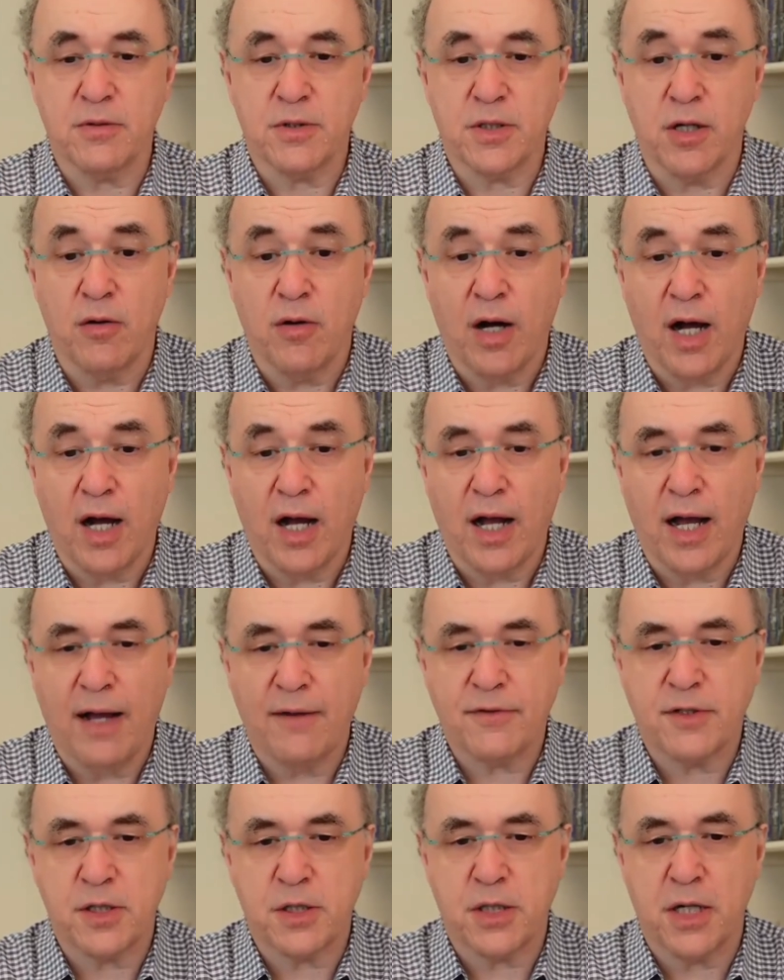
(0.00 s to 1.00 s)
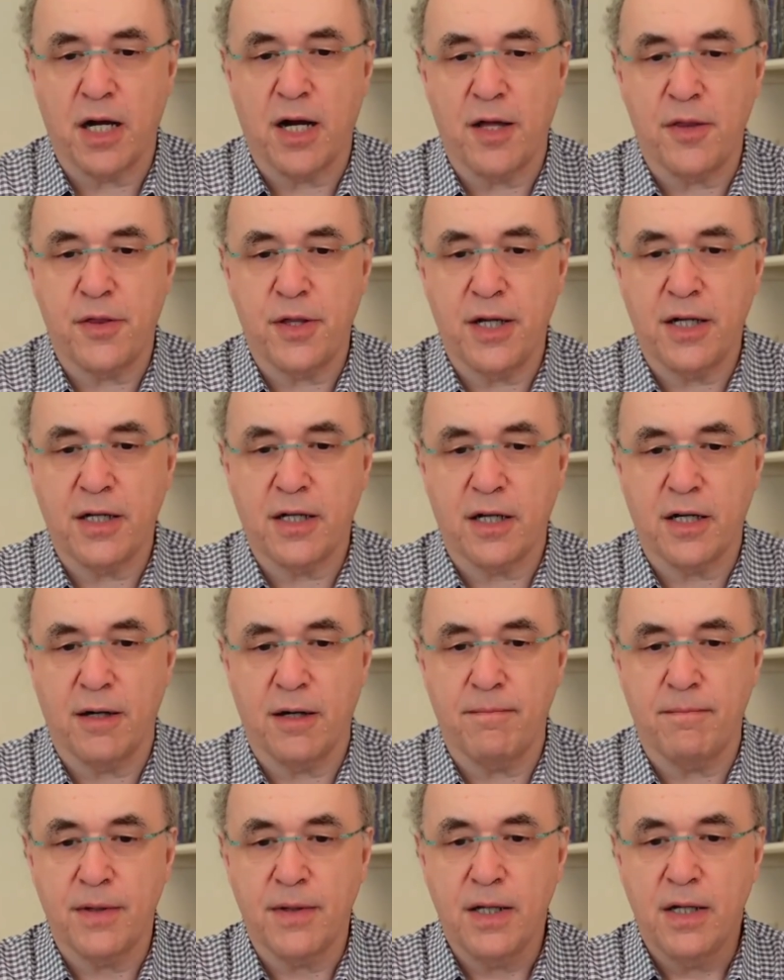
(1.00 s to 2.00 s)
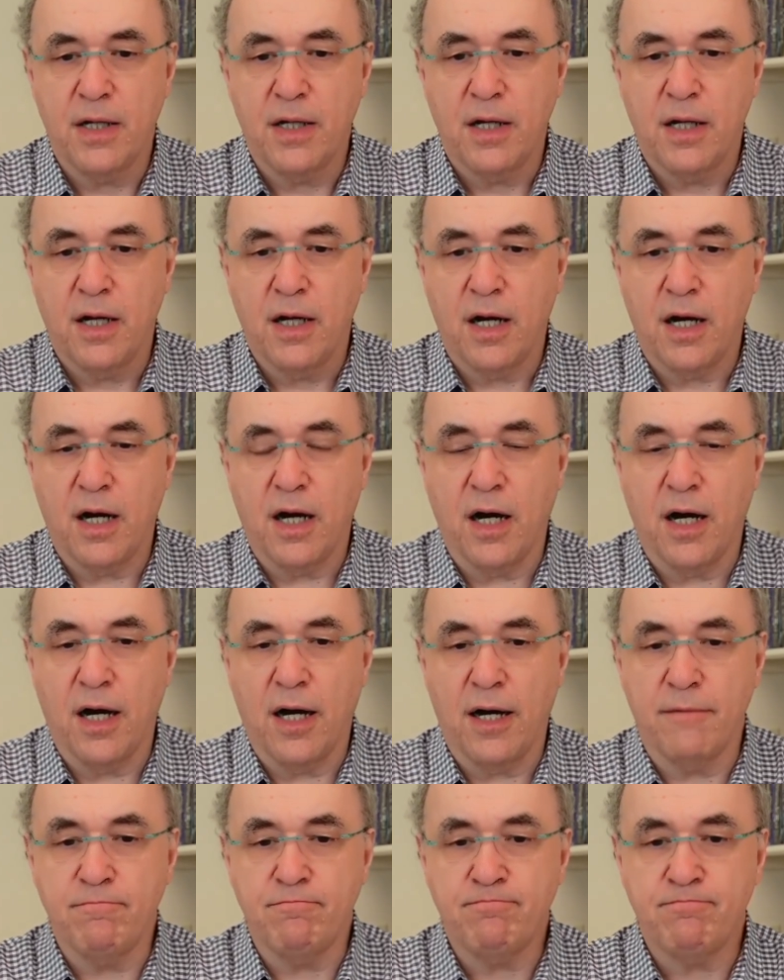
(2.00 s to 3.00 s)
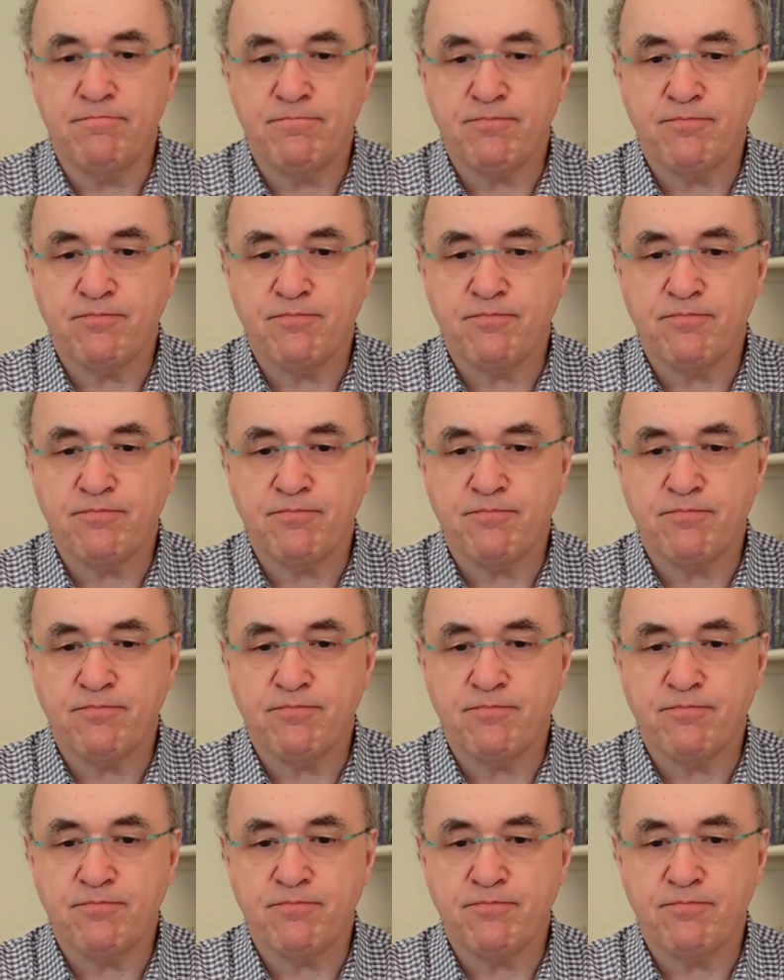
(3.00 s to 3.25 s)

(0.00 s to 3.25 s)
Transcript: So uh, I have to say, I think um, um,